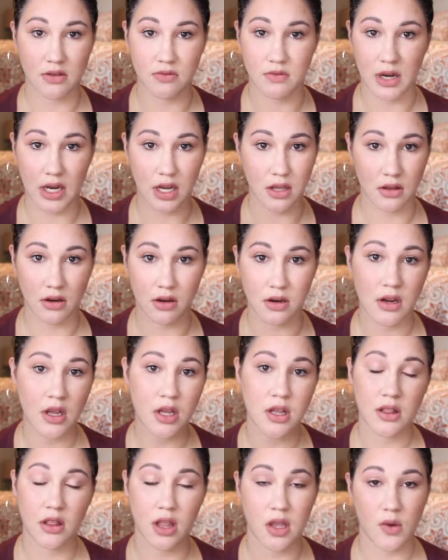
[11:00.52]
a regular
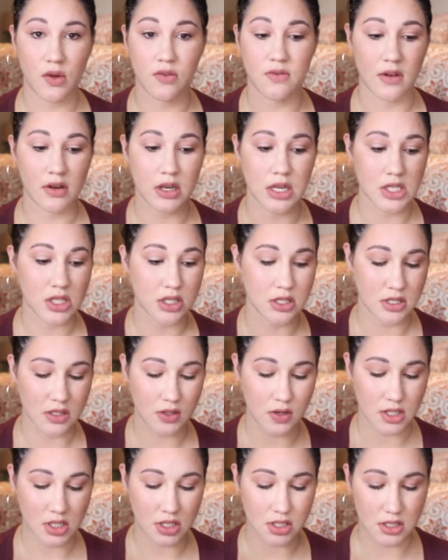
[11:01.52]
liquid foundation.
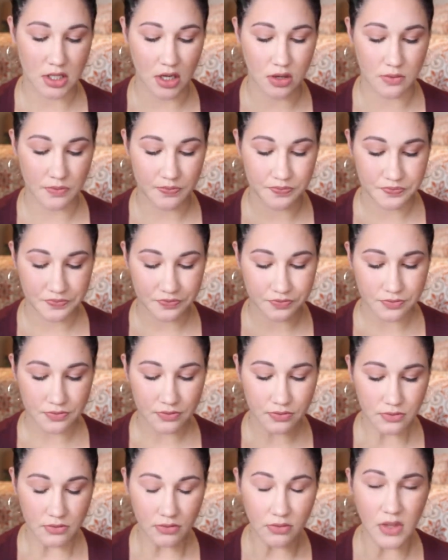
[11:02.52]
So
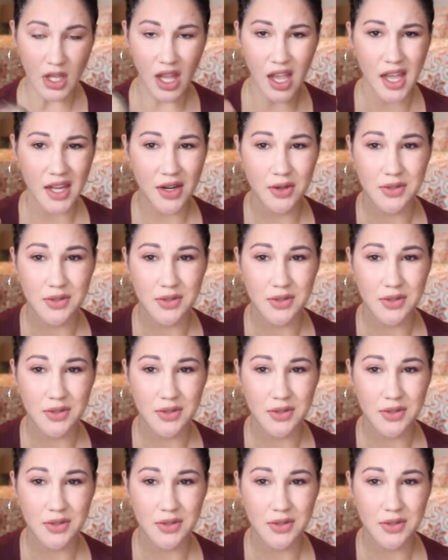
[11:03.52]
I